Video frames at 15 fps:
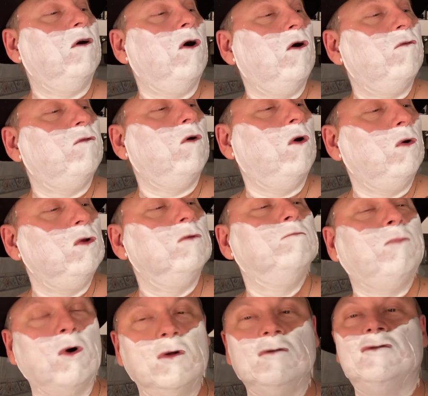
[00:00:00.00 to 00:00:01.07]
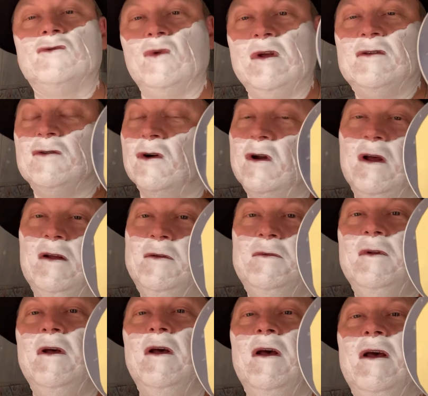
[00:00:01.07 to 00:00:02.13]
of Old Bond Street,
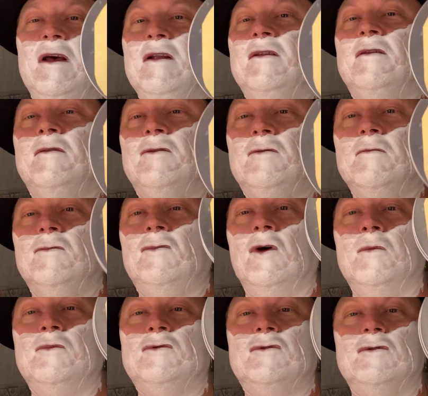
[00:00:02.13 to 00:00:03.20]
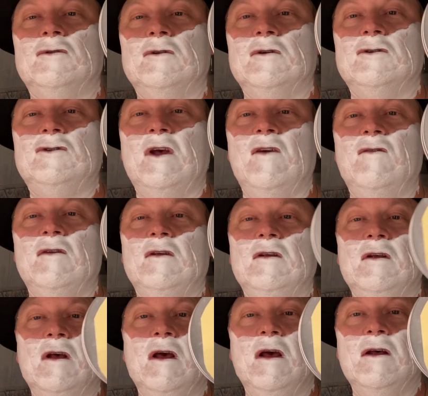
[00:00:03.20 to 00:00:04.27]
Tom's
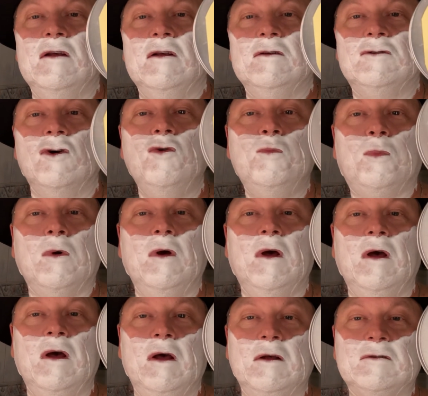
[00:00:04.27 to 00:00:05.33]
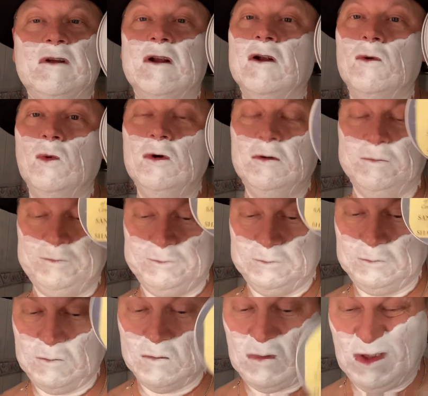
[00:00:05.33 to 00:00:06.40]
shaving soap, Sandelwood,
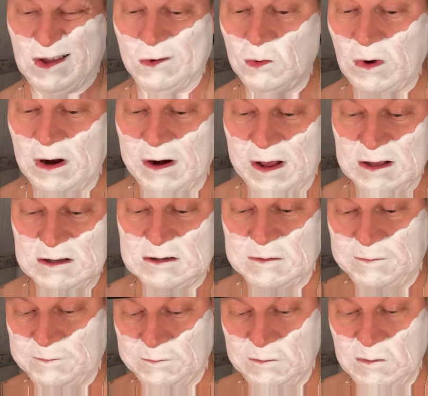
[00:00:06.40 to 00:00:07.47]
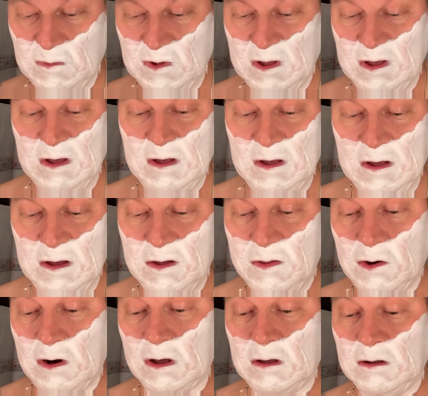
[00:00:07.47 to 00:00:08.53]
really nice.
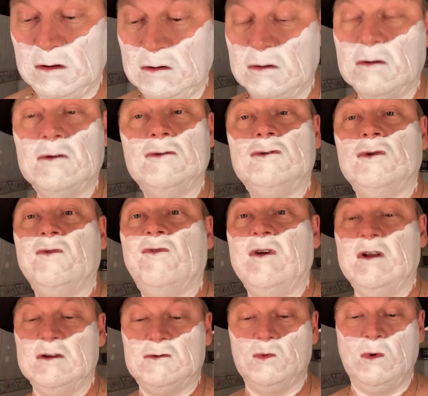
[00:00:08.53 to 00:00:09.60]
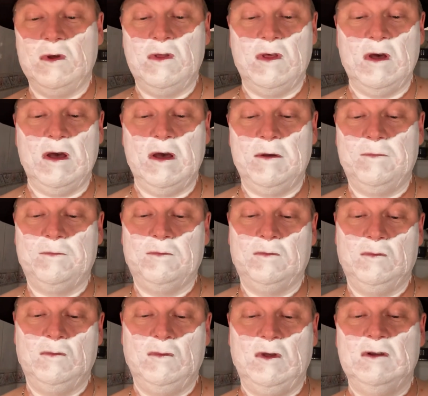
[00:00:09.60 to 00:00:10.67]
Thought I should finish with
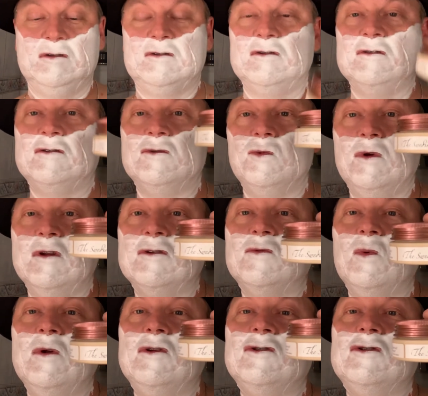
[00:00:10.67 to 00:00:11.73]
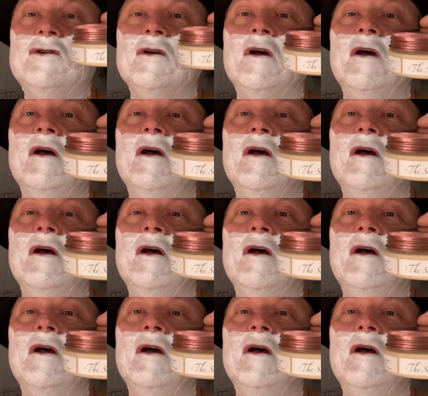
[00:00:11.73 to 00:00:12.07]
this Swedish Witch